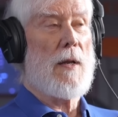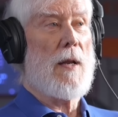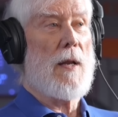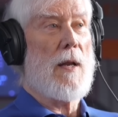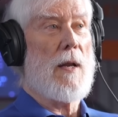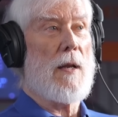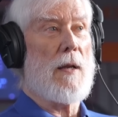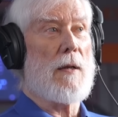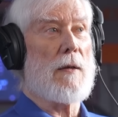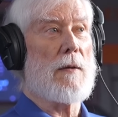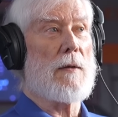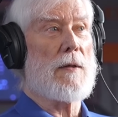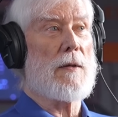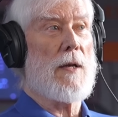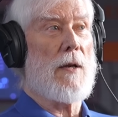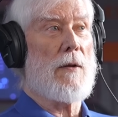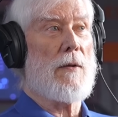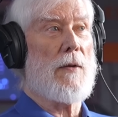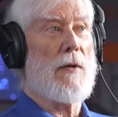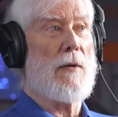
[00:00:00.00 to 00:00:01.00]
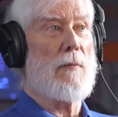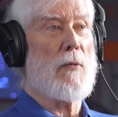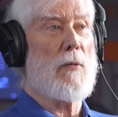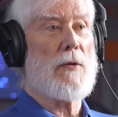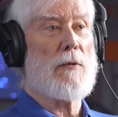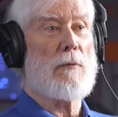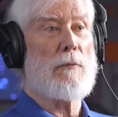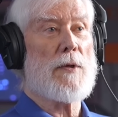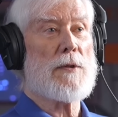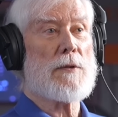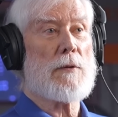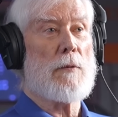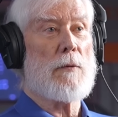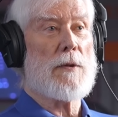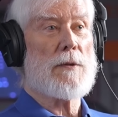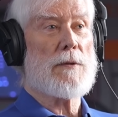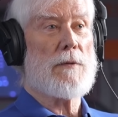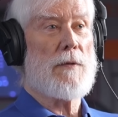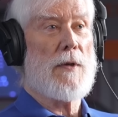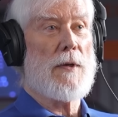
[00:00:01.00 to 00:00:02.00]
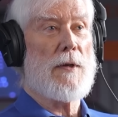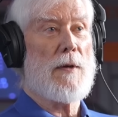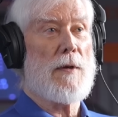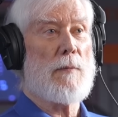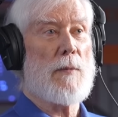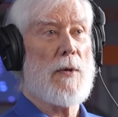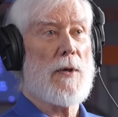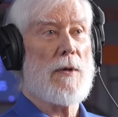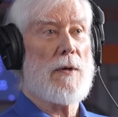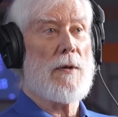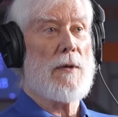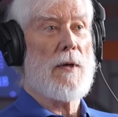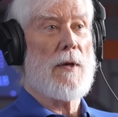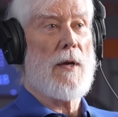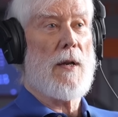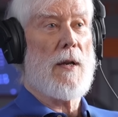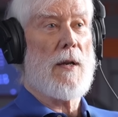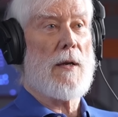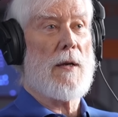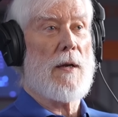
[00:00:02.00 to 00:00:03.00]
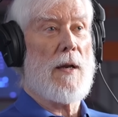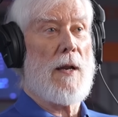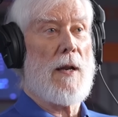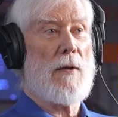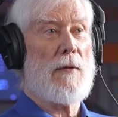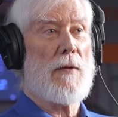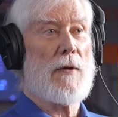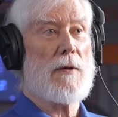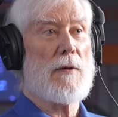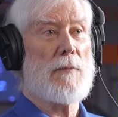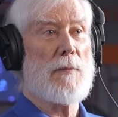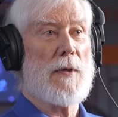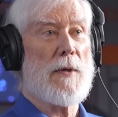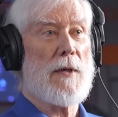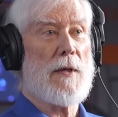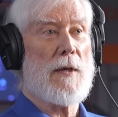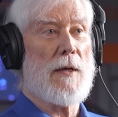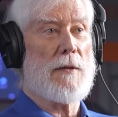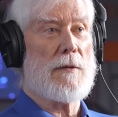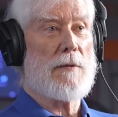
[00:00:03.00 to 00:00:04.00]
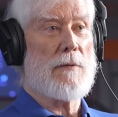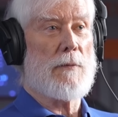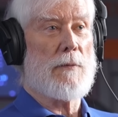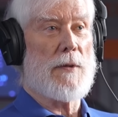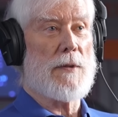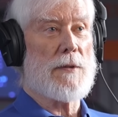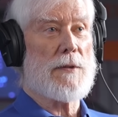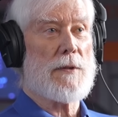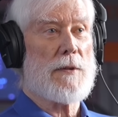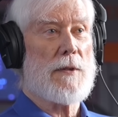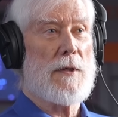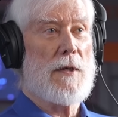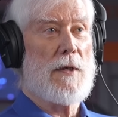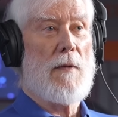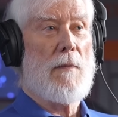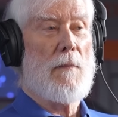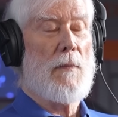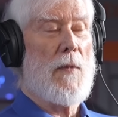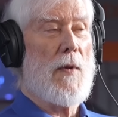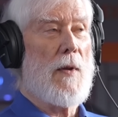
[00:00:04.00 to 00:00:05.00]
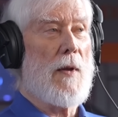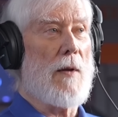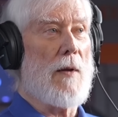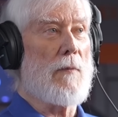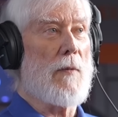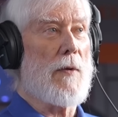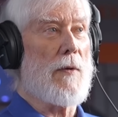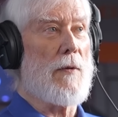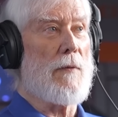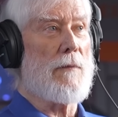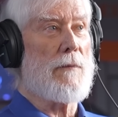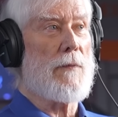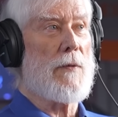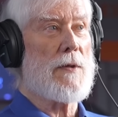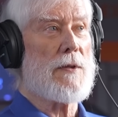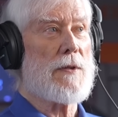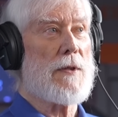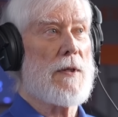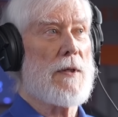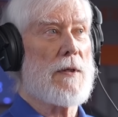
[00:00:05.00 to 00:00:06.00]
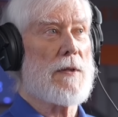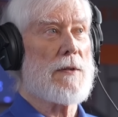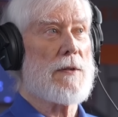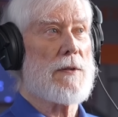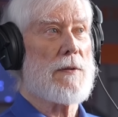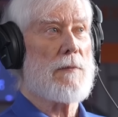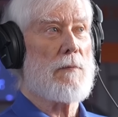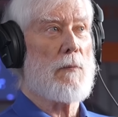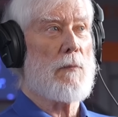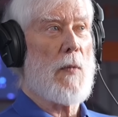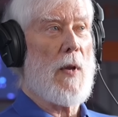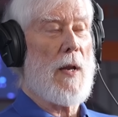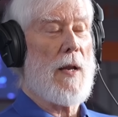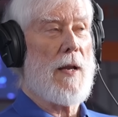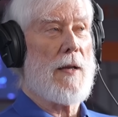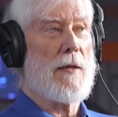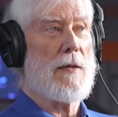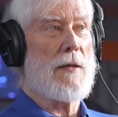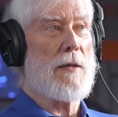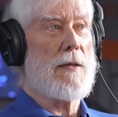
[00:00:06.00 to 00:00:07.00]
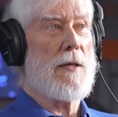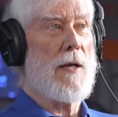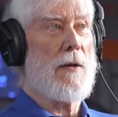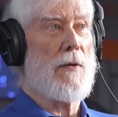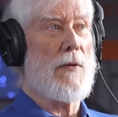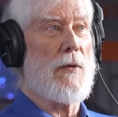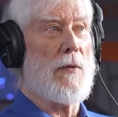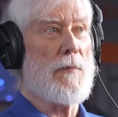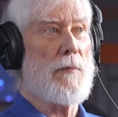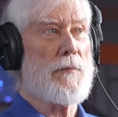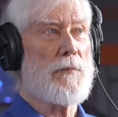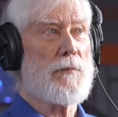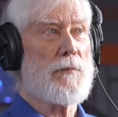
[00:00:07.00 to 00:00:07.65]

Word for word: and tell them what the risk was of hitting a bird and how they could mitigate the risk. And one of the first things I had to tell them